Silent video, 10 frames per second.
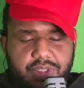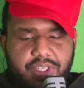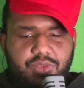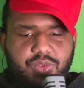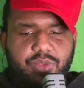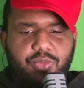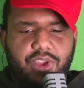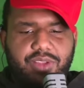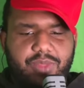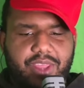here's a
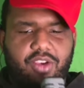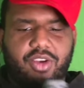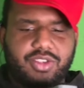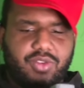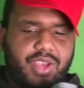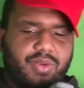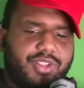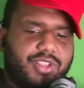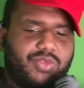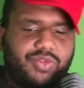problem that I also have with
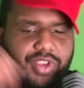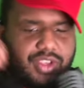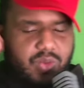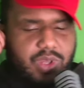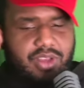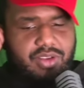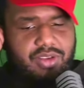this movie as well.